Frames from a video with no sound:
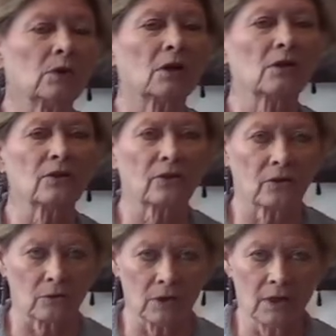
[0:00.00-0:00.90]
are
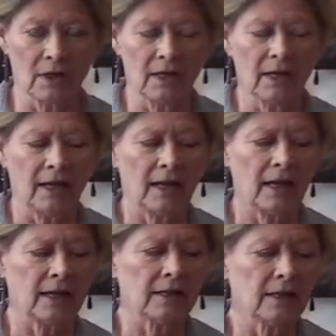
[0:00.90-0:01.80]
also
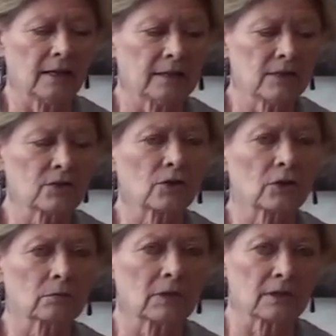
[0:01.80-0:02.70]
a eastern
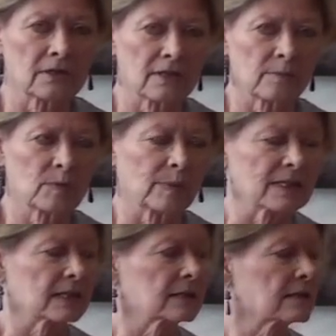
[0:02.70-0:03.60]
gorilla
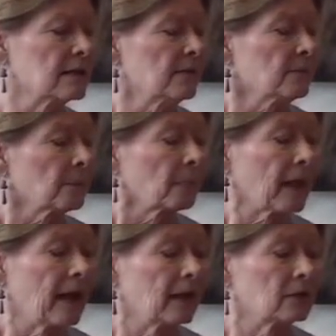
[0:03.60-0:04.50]
subspecies.
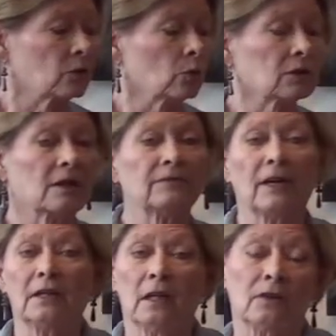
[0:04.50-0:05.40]
And you will not
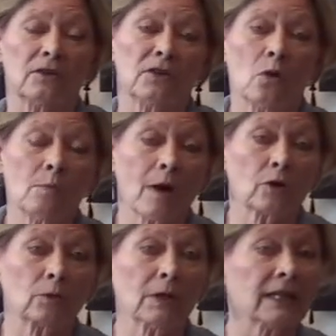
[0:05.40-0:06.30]
find, there's no
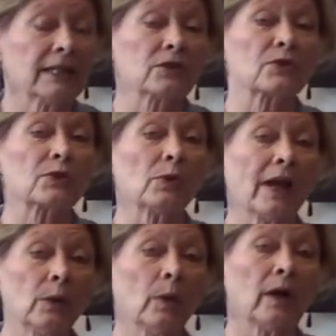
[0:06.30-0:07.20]
mountain gorilla in a zoo
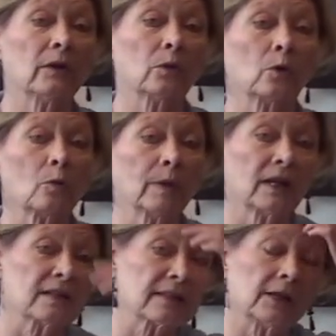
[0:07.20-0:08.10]
anywhere in the world
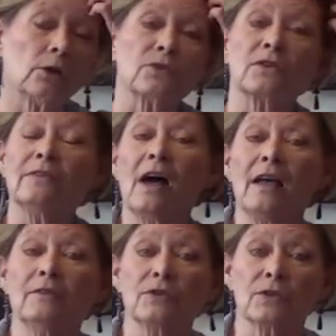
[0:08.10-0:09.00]
because they don't
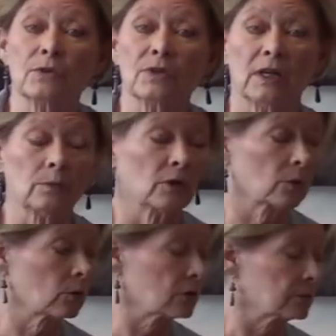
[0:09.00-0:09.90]
survive in zoos anywhere in
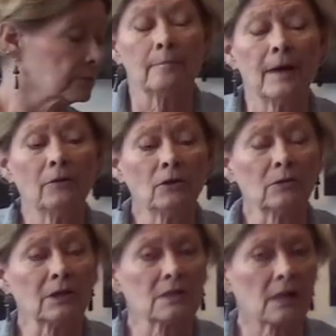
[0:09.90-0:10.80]
the world. Mountain
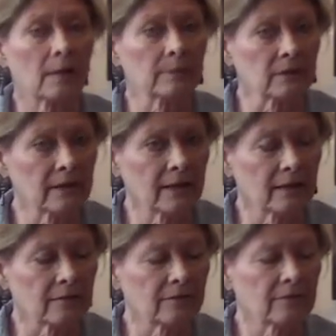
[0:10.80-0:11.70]
gorillas, I
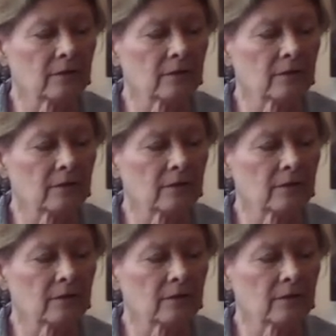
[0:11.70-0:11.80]
believe,